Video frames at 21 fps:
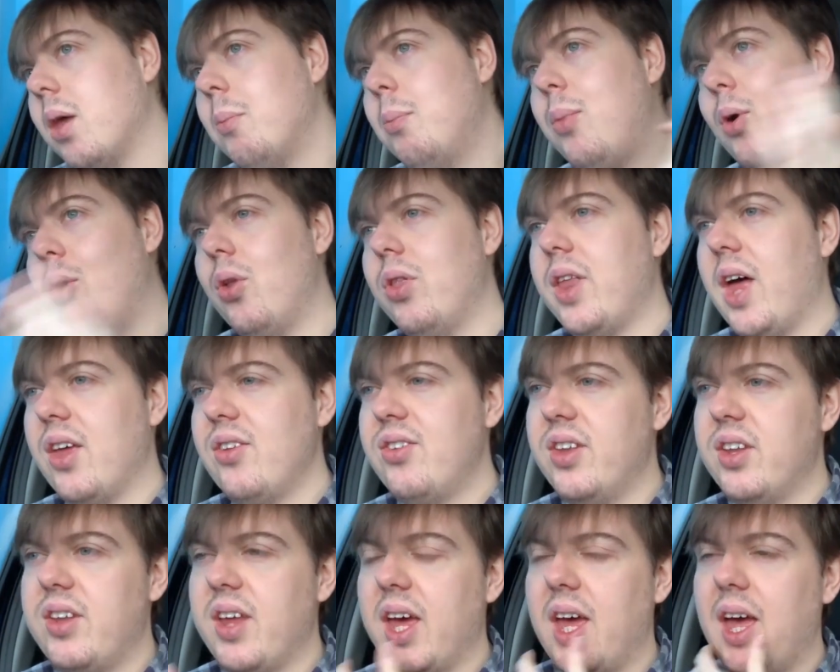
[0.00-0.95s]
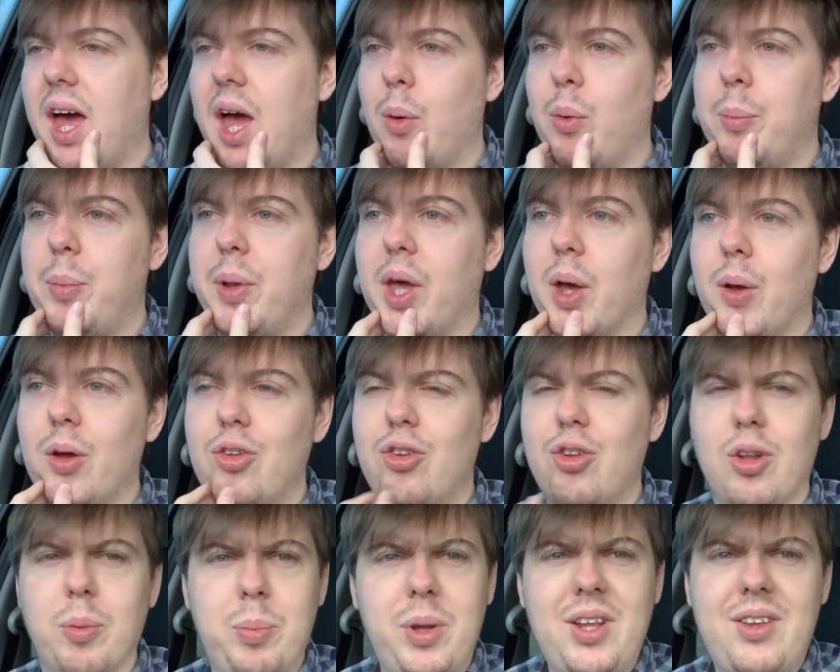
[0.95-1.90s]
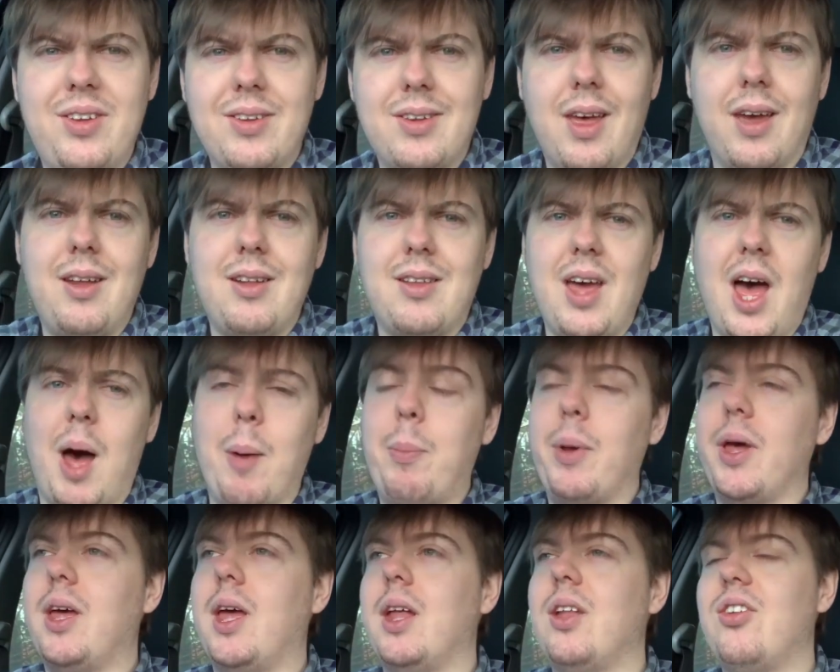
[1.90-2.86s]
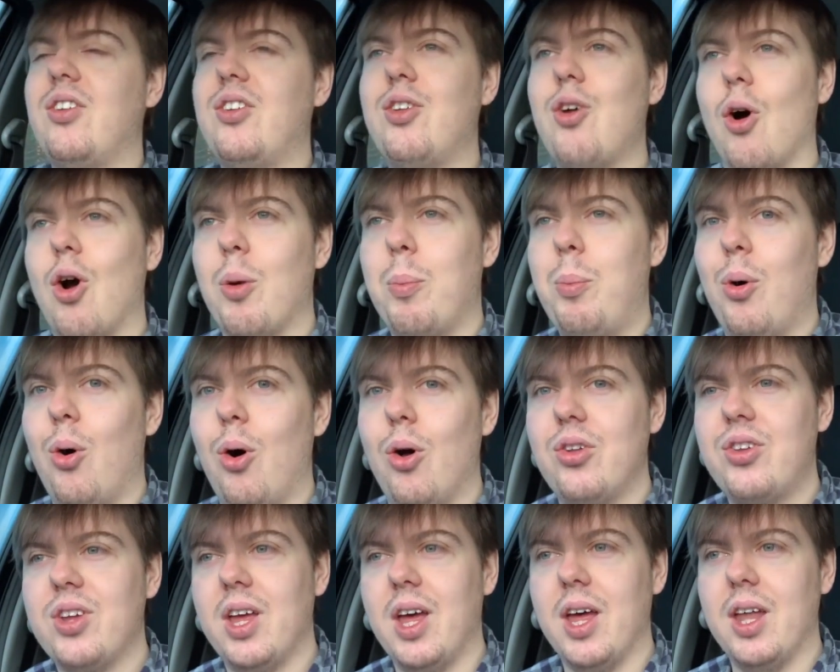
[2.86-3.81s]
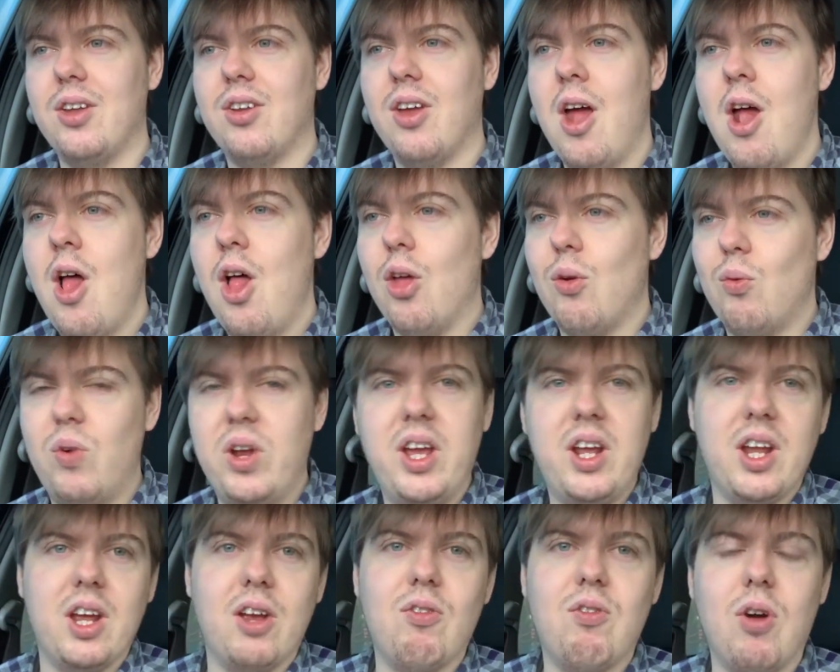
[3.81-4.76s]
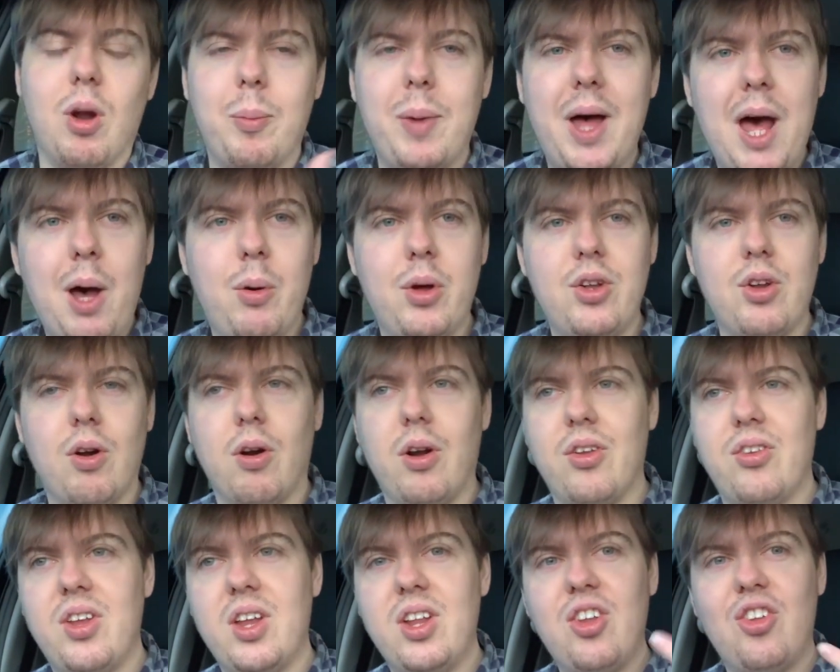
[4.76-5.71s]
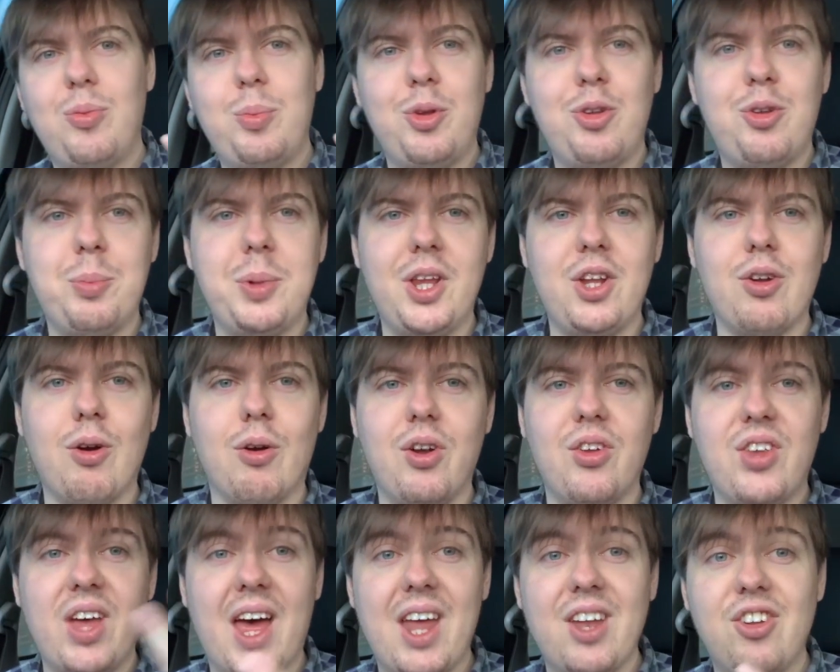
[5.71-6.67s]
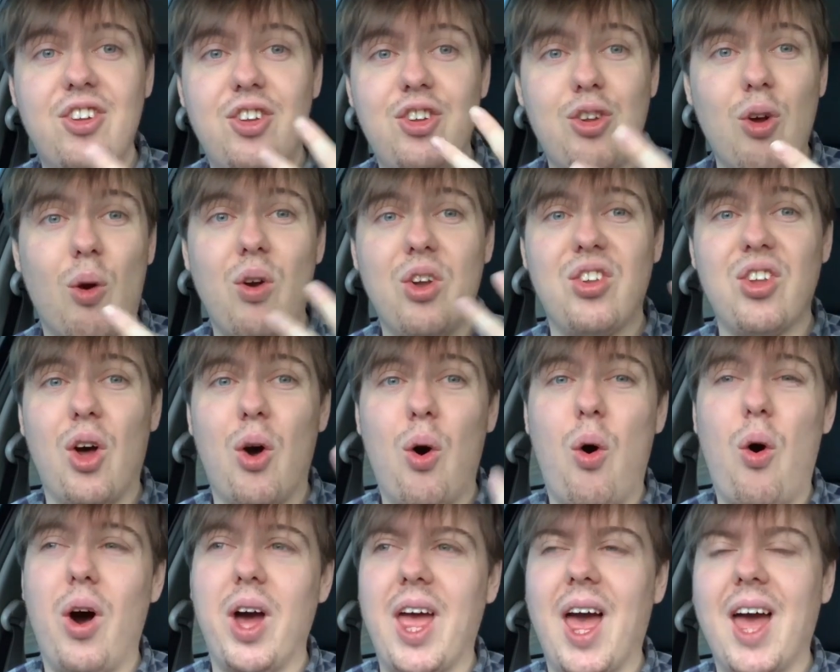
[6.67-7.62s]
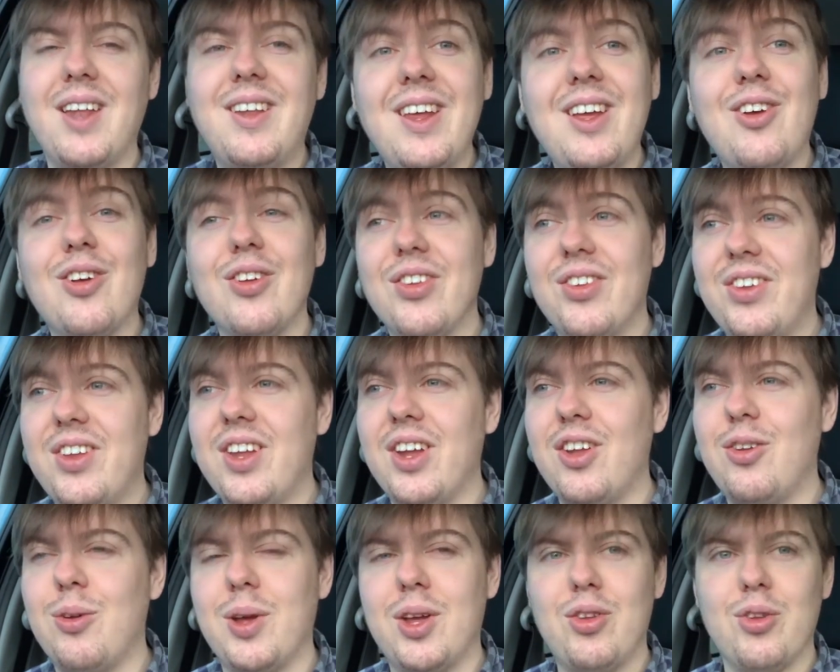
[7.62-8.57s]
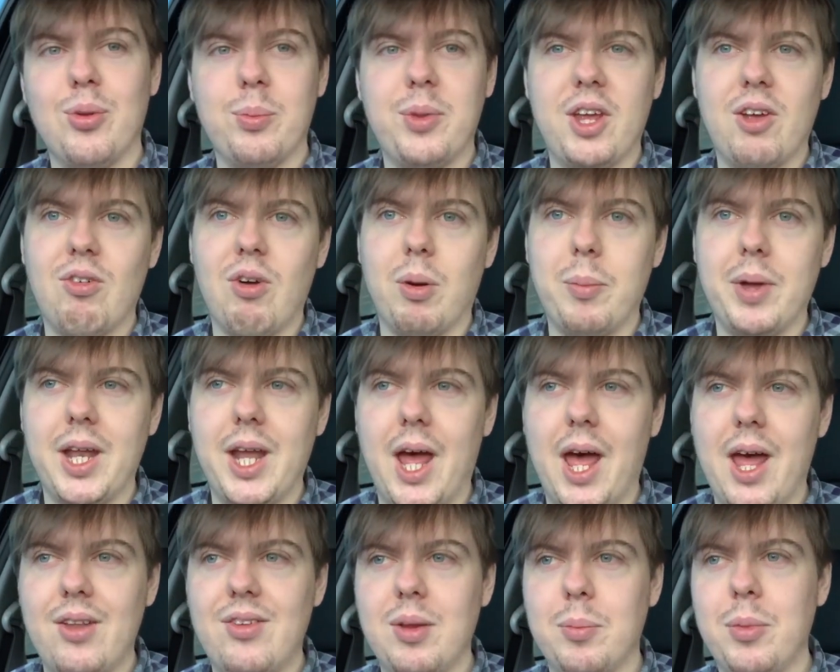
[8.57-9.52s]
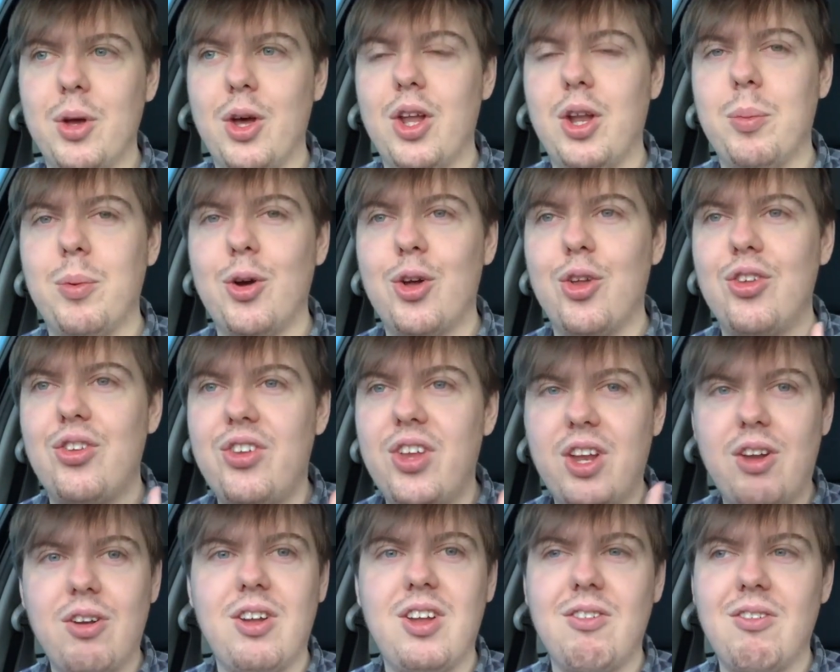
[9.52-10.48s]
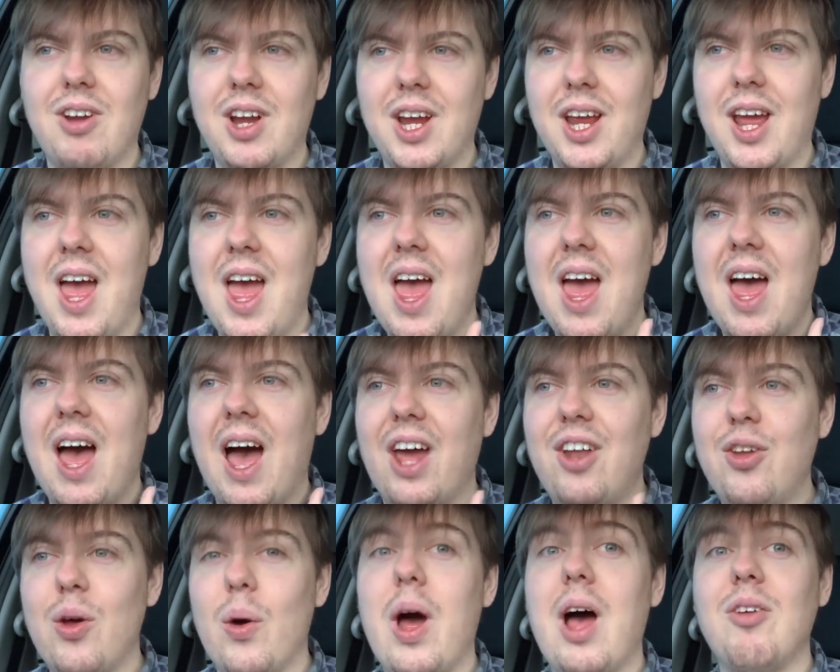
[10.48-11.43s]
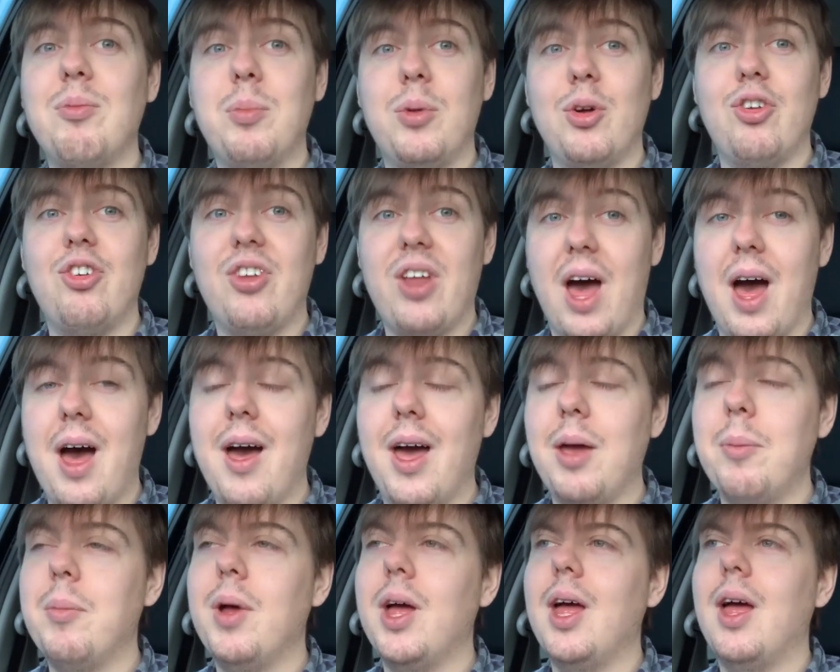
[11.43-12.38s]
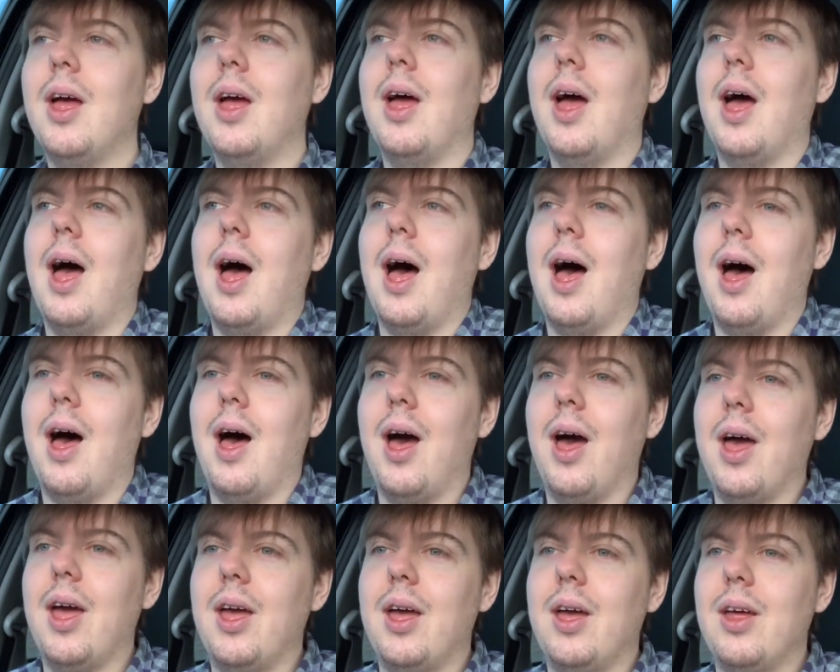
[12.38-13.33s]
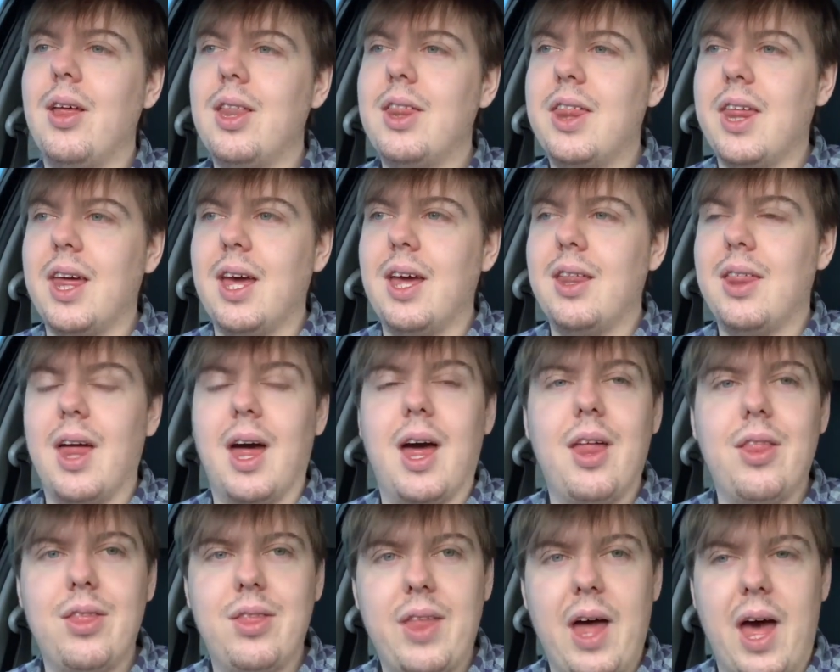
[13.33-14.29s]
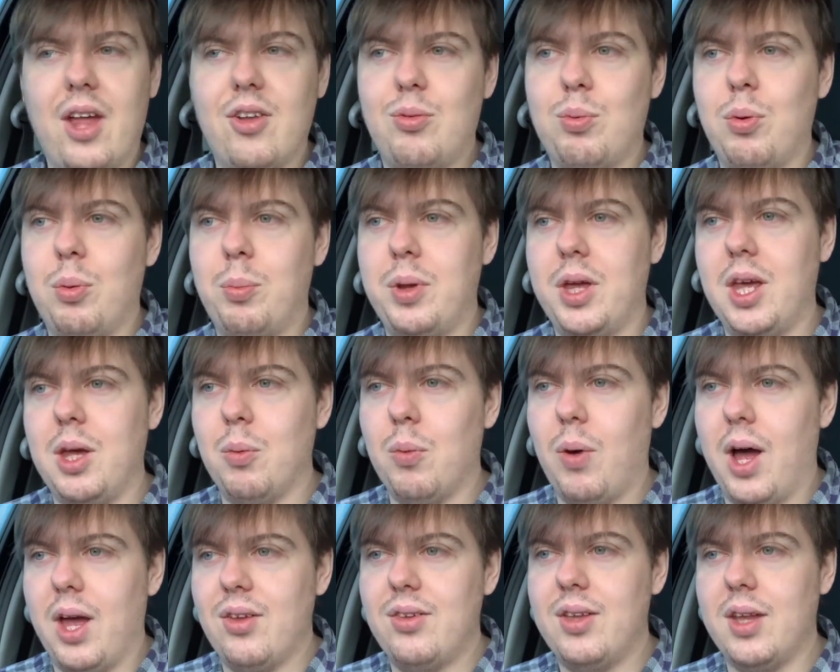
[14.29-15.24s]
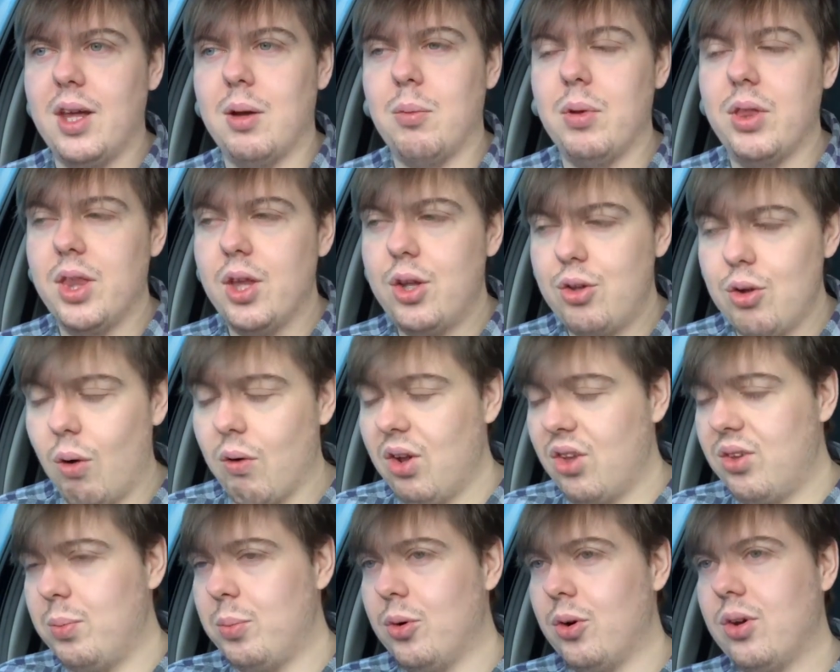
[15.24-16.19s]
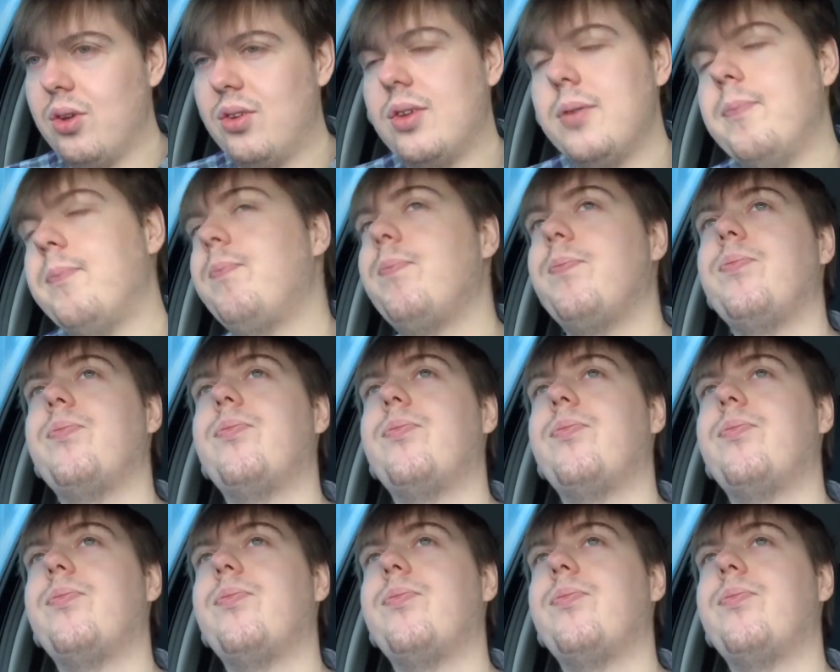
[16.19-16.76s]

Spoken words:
But that's the day I will be going to the Petersgate Tap in Stockport and reading from Our Doris, Indisputably Doris, and Doris Ahoy. I did consider doing something from An Heir to Murder, but considering I don't have much time, I think that that will be why I stick with the Doris books.